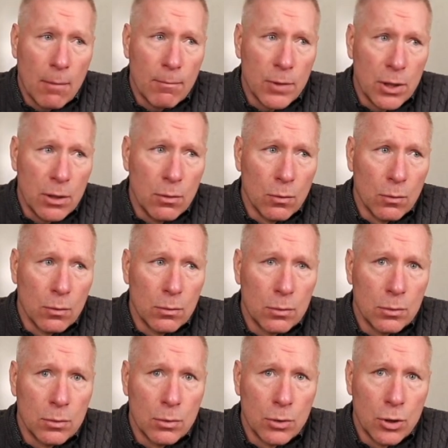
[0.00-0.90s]
you
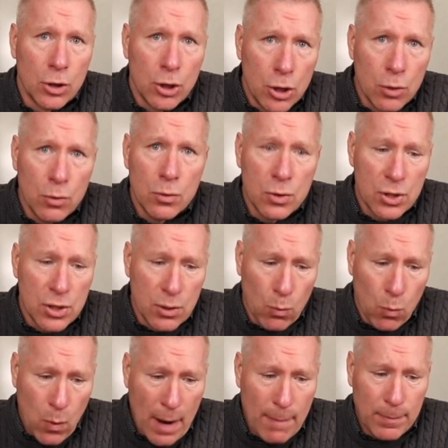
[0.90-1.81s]
use
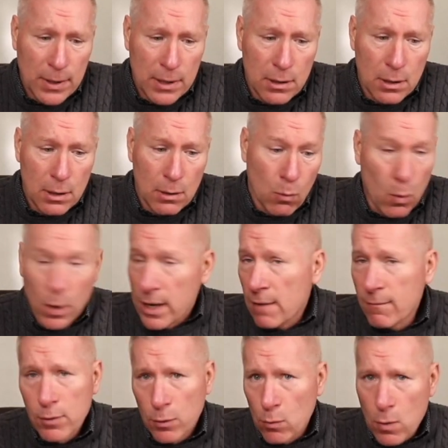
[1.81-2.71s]
the weapon,
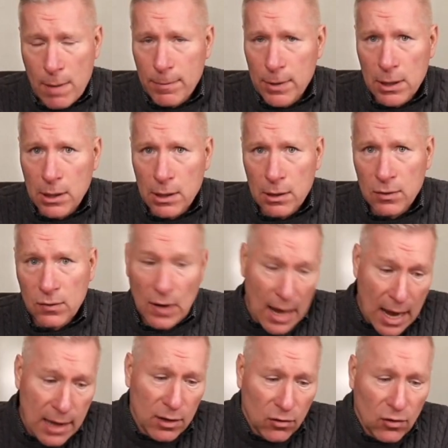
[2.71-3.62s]
whatever the weapon is,
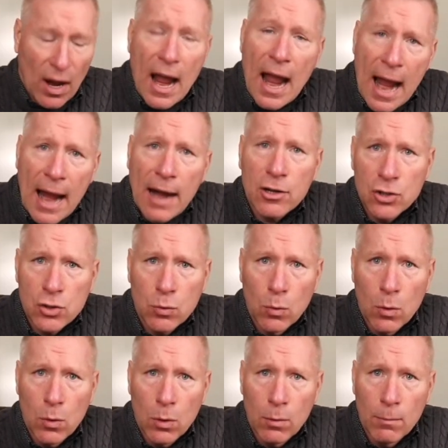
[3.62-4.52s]
at its
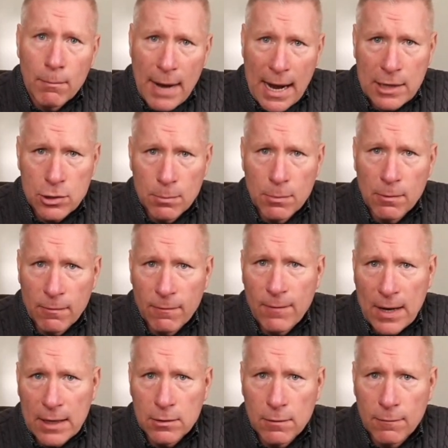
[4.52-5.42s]
actual maximum
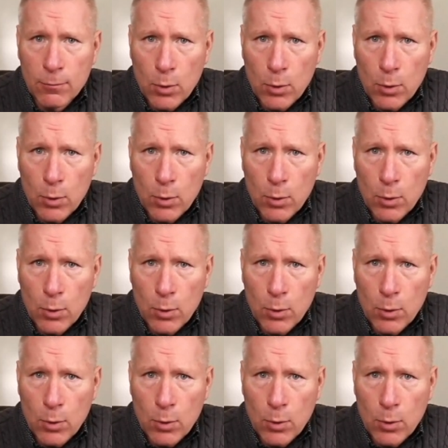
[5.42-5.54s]
effective